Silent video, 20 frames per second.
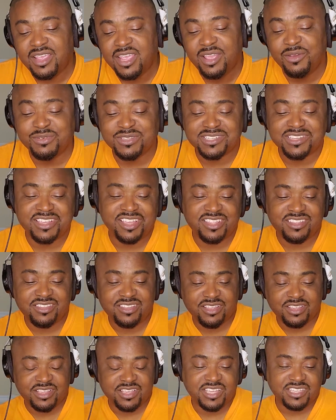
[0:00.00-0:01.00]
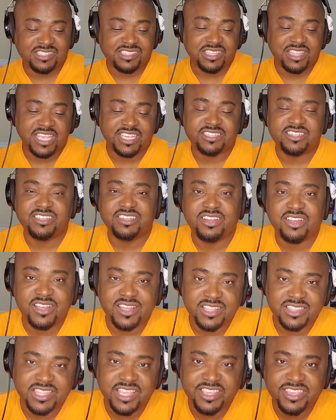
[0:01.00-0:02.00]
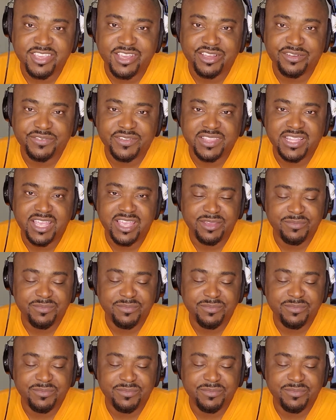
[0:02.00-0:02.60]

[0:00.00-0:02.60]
it was a good selection, y'all. Thank y'all for